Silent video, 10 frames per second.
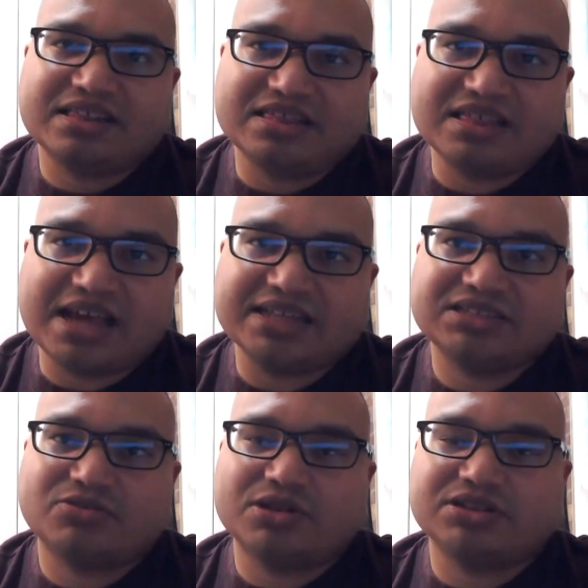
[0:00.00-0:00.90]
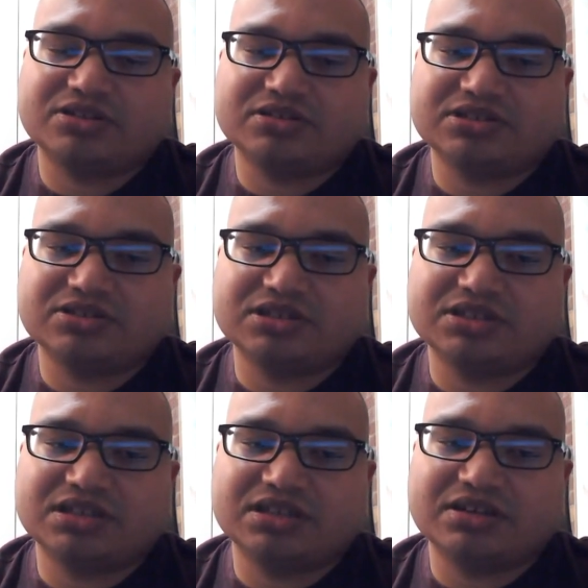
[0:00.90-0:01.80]
That's what turns you
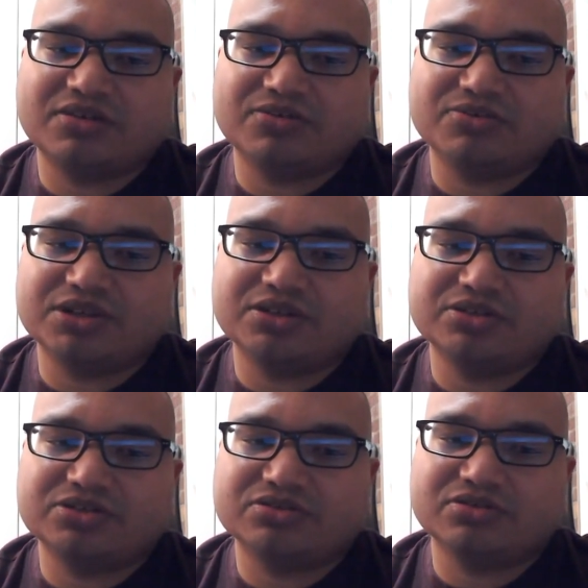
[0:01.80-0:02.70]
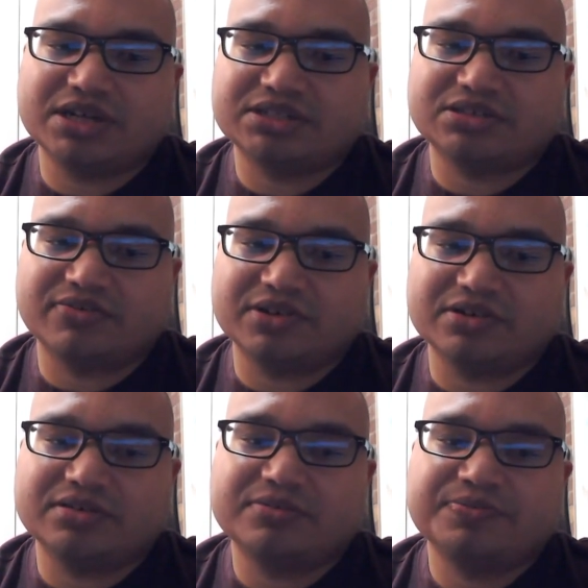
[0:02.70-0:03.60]
into a real true extrovert.
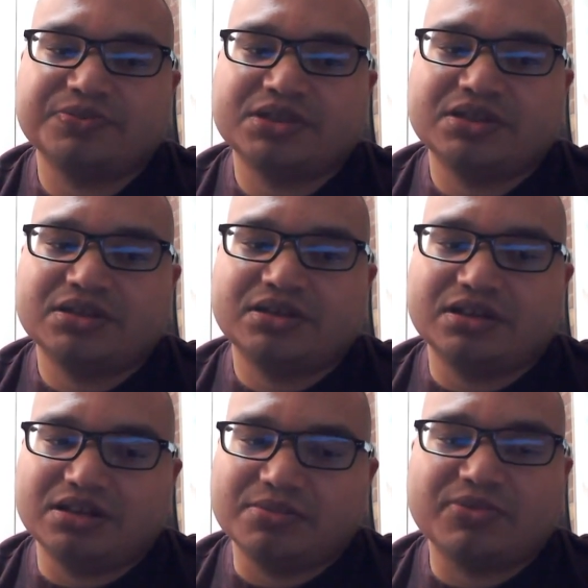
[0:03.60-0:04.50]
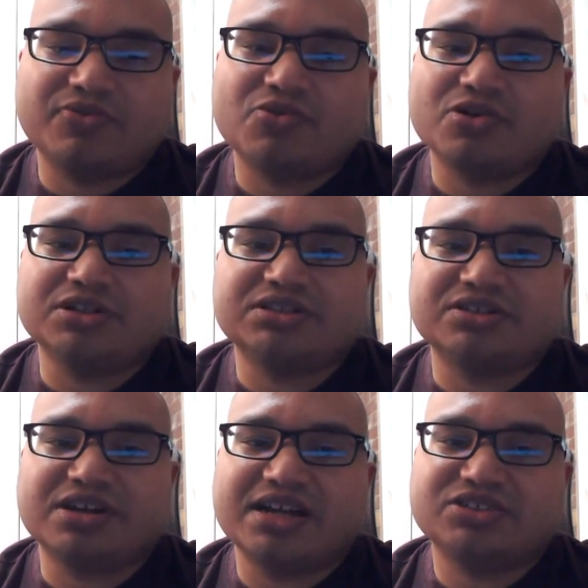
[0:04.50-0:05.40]
The number four is they're
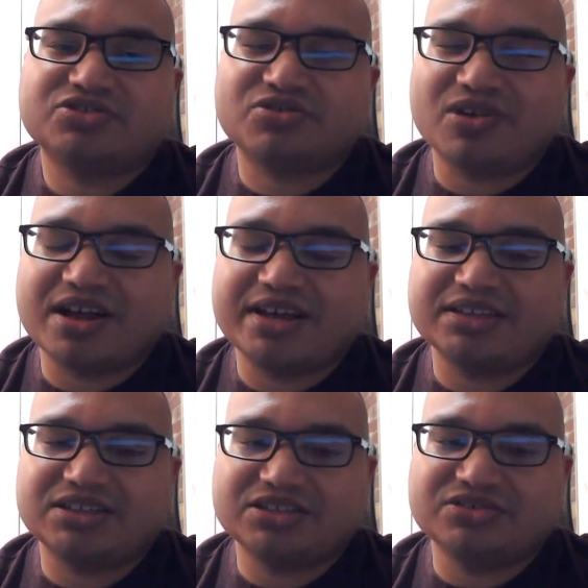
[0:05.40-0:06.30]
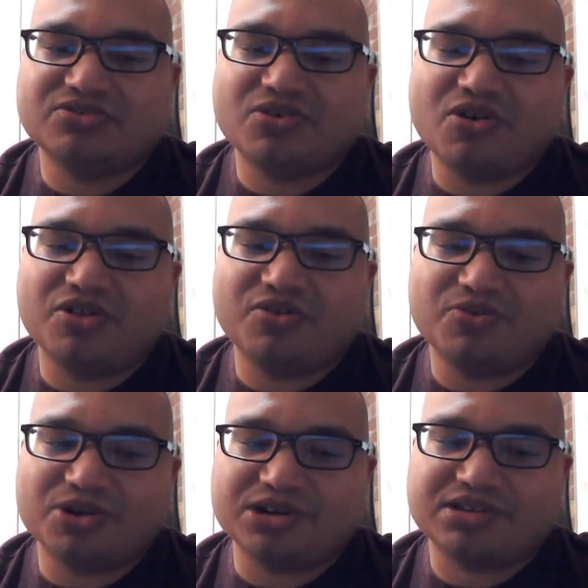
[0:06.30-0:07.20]
not trying to do all the
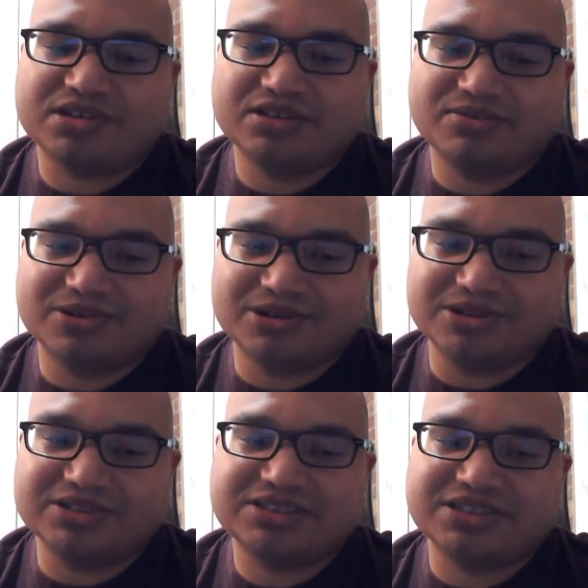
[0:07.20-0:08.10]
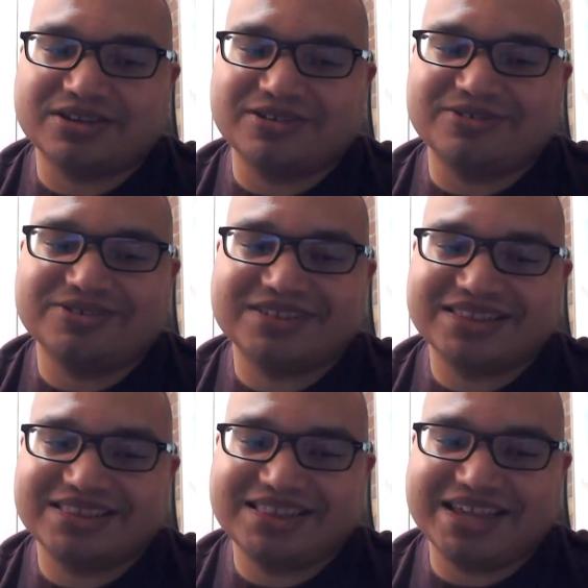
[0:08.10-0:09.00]
work in the world, so
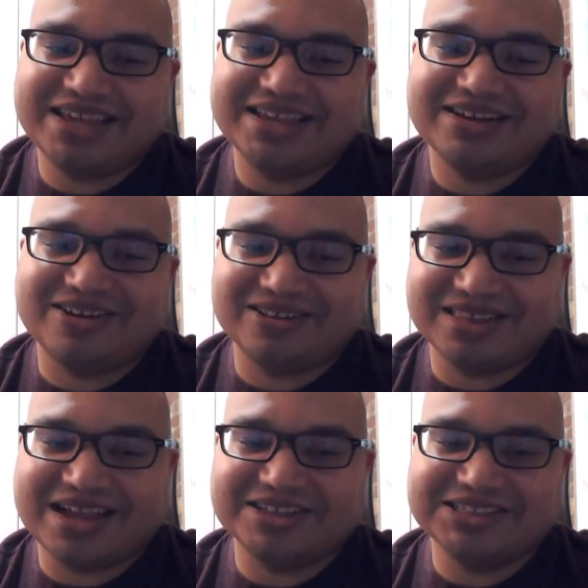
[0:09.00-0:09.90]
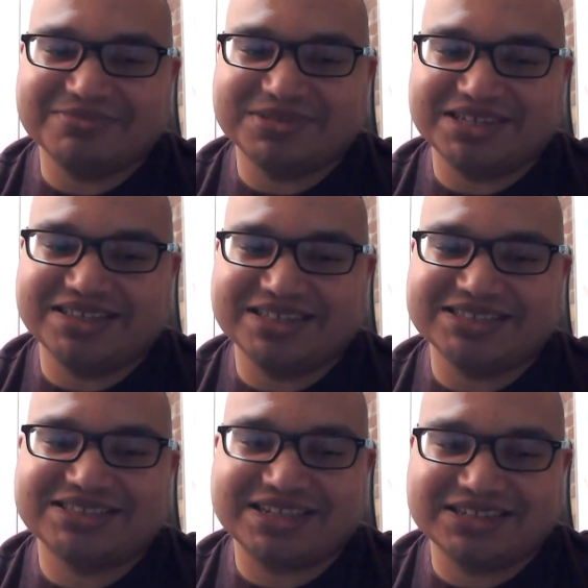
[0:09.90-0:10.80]
they are allowed to be
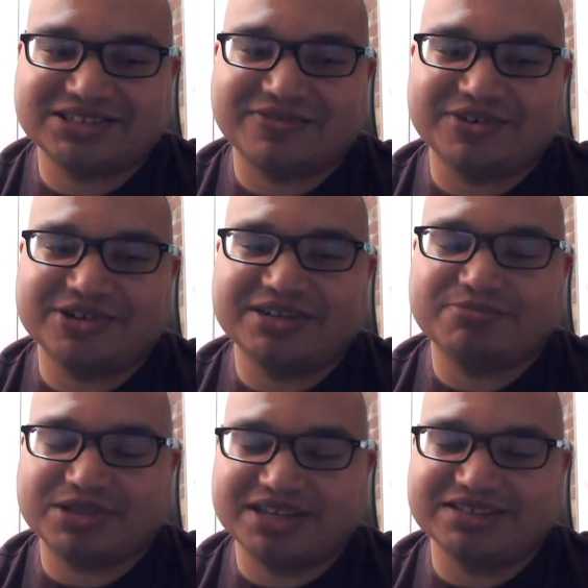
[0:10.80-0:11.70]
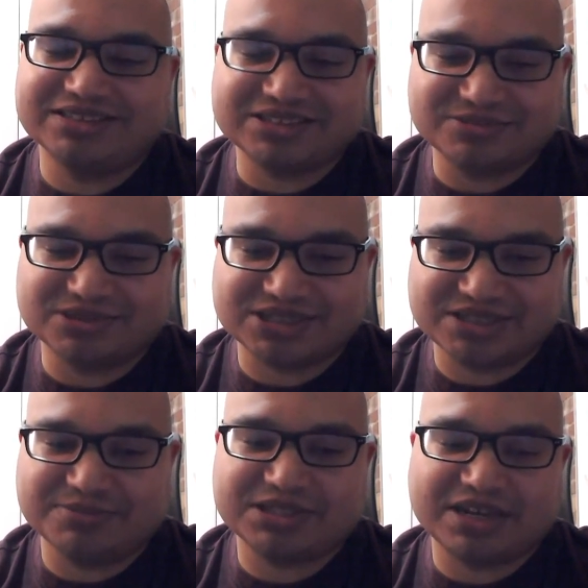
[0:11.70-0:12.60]
this introverted, play, consume,
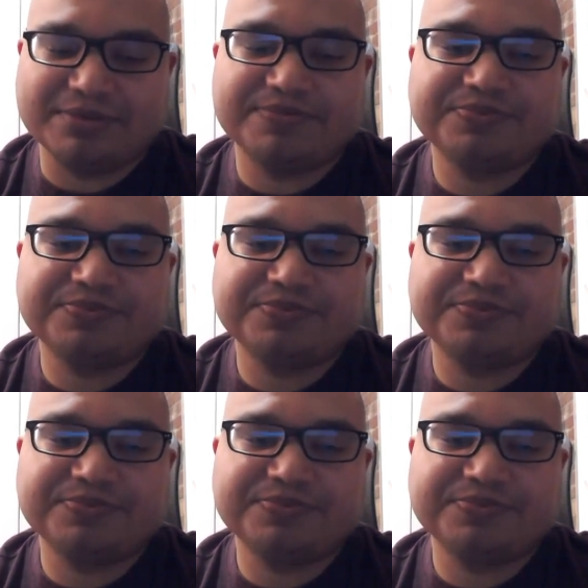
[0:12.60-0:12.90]
sleep type.